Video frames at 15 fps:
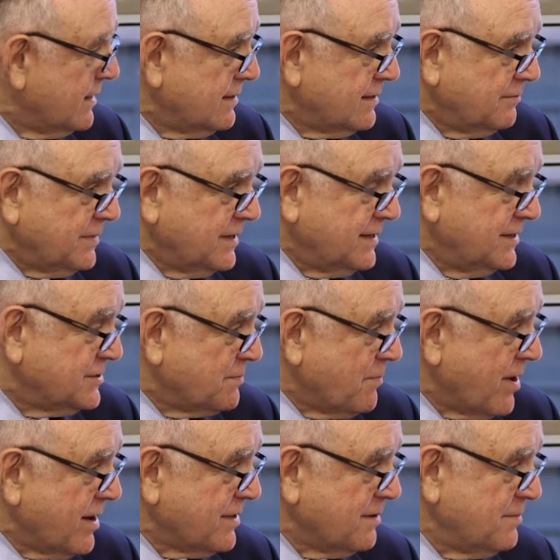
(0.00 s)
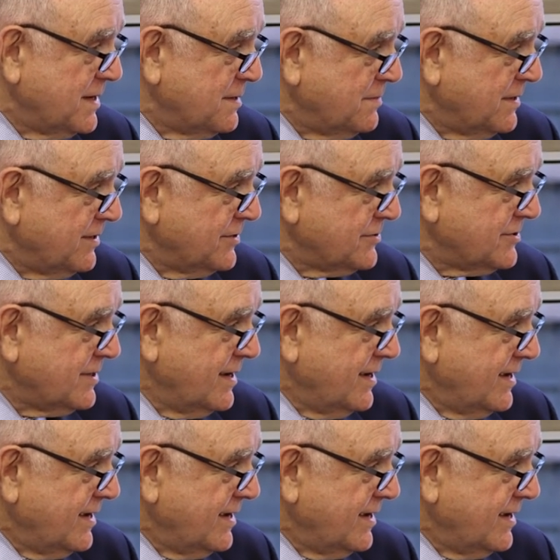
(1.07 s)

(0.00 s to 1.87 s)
I mean, he's smarter than me because